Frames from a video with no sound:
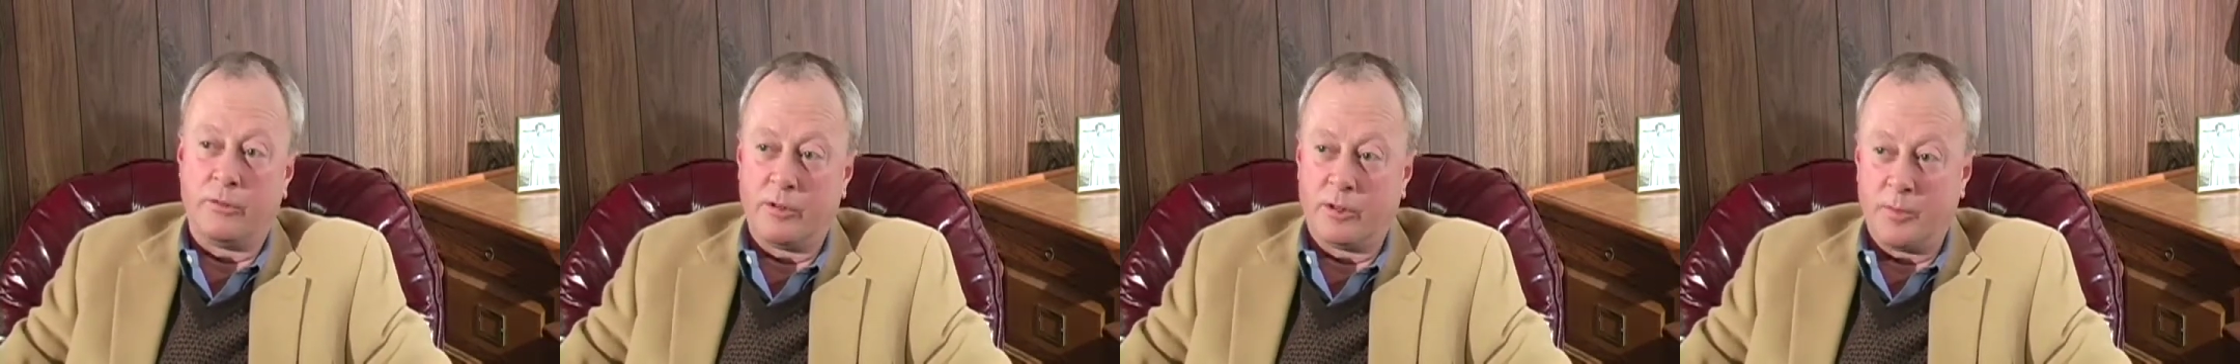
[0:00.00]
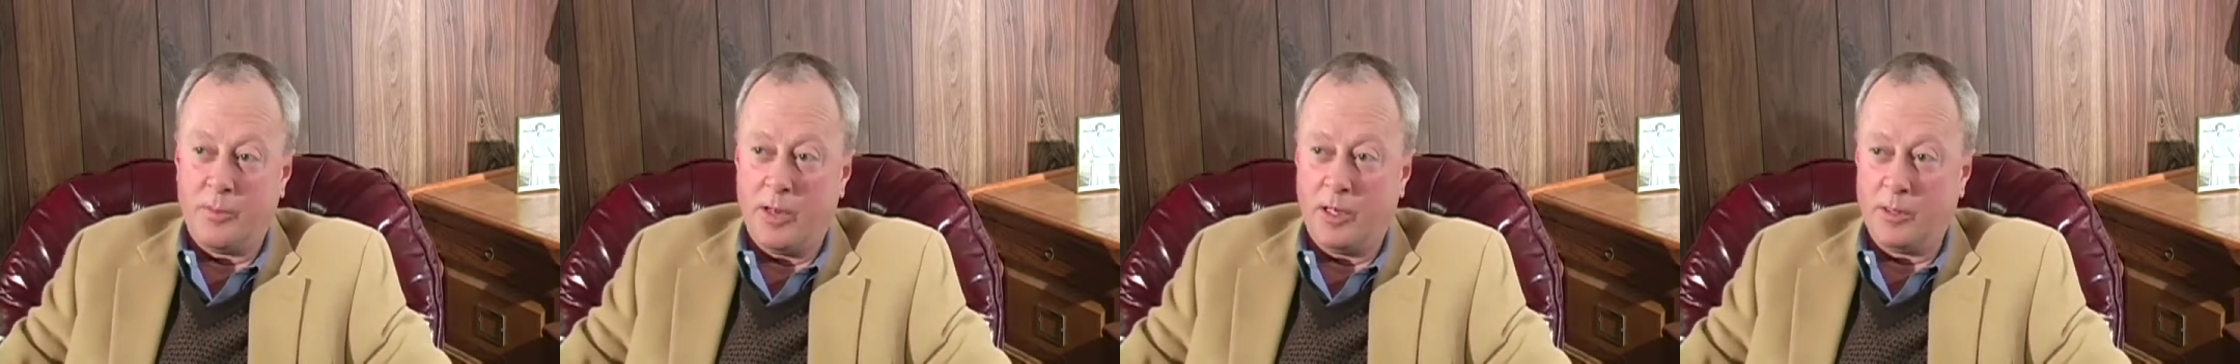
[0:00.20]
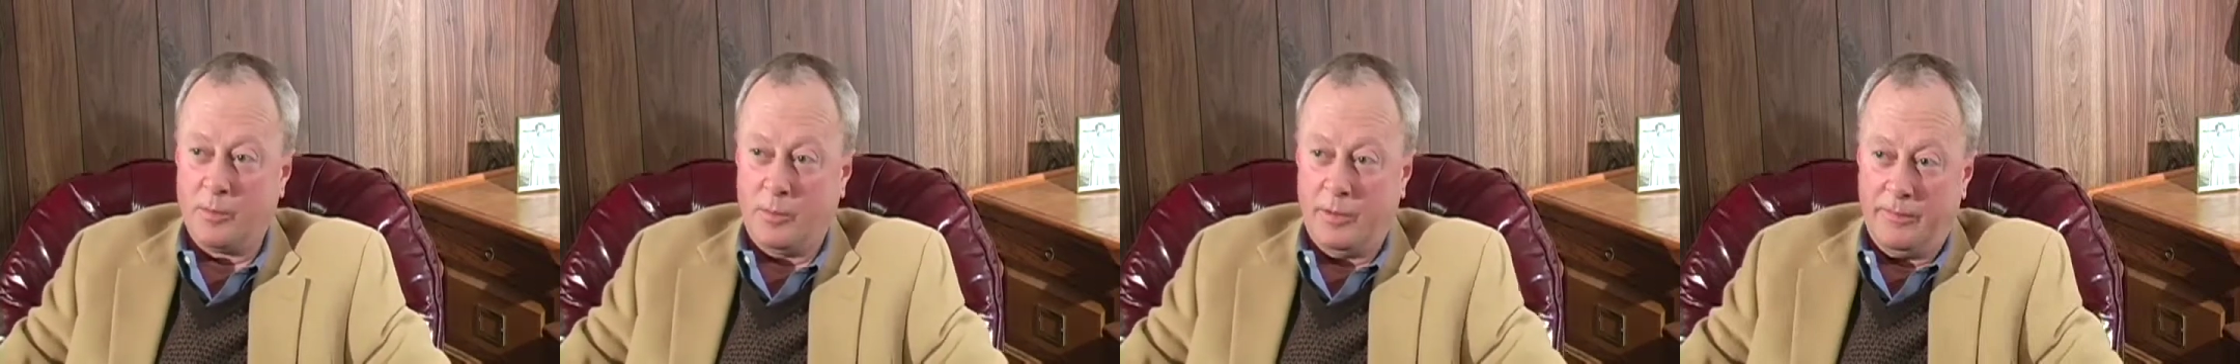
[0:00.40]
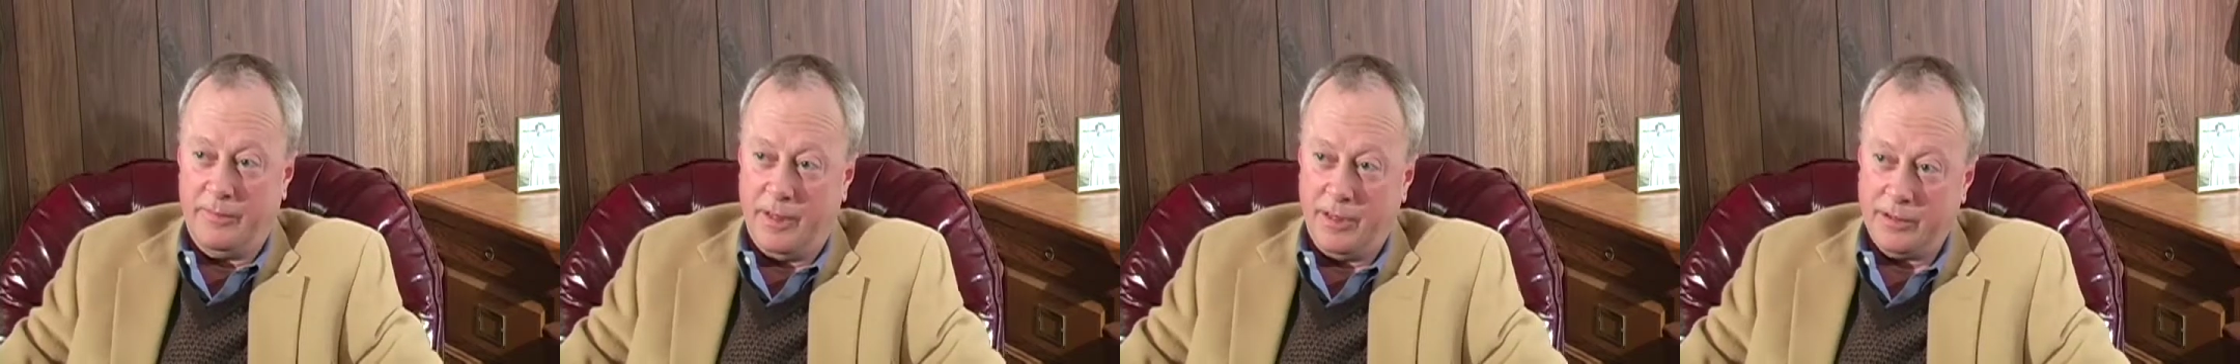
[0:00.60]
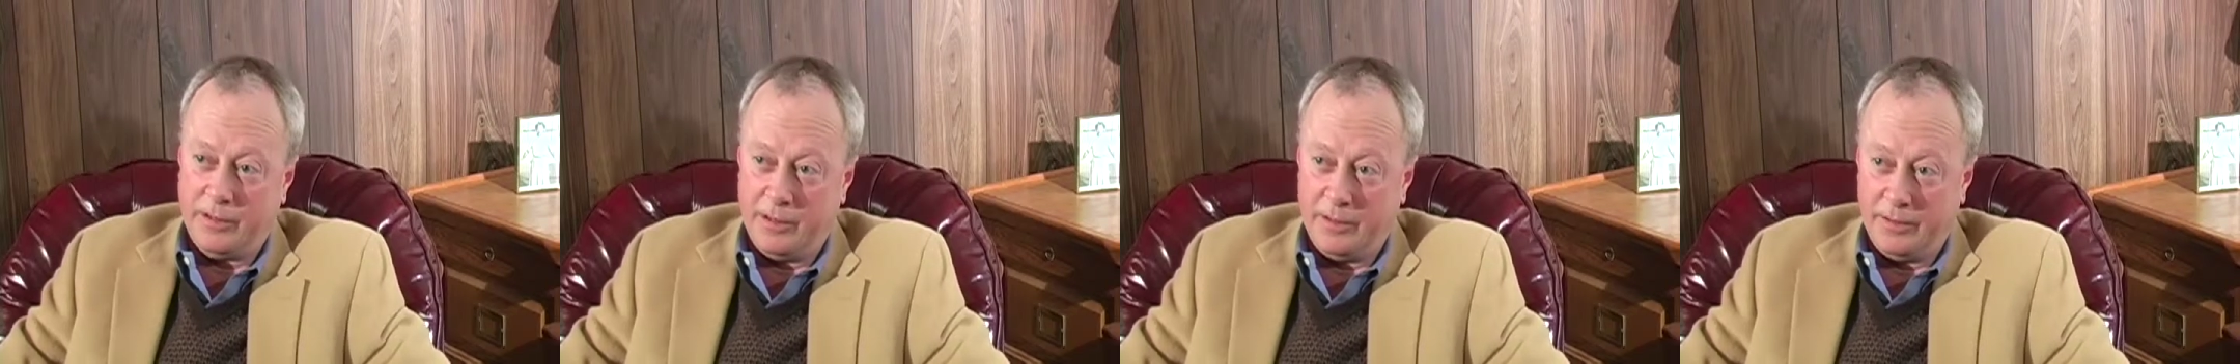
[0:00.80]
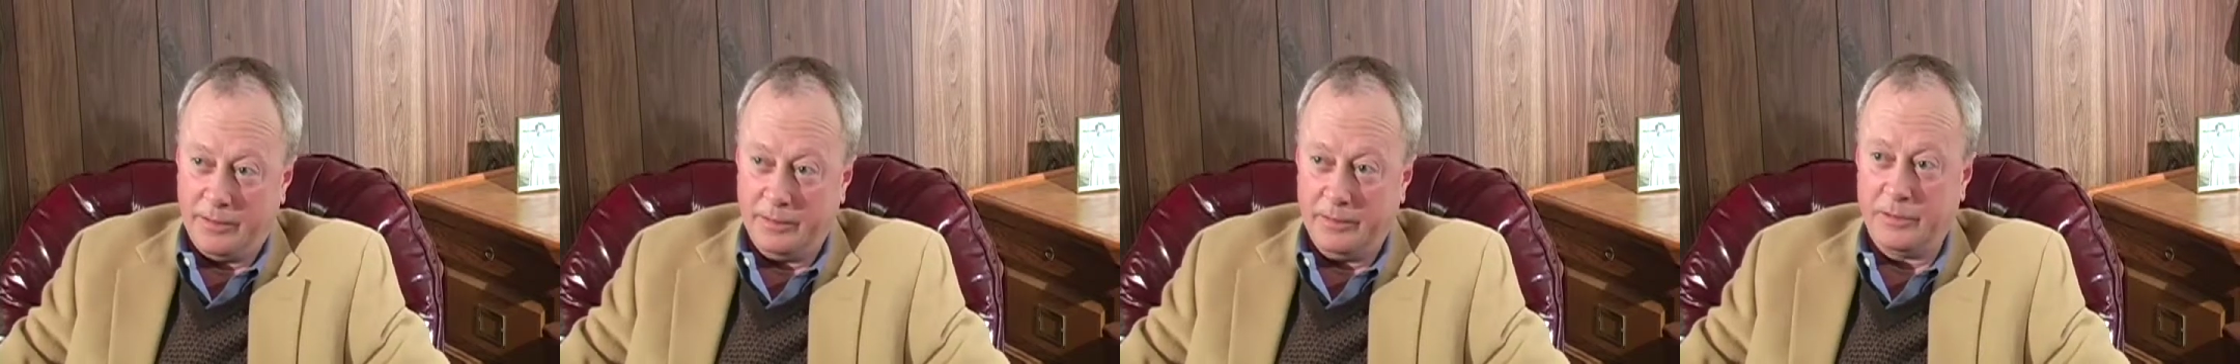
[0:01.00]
responsible investing.